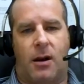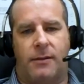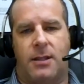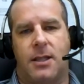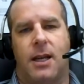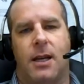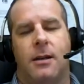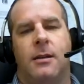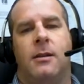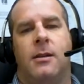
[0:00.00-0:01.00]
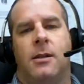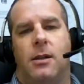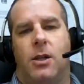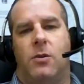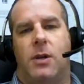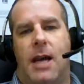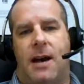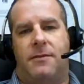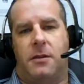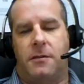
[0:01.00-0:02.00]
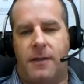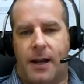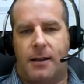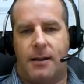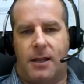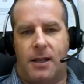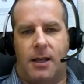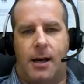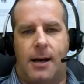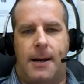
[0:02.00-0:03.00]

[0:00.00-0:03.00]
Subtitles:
Obviously, you would have to affect the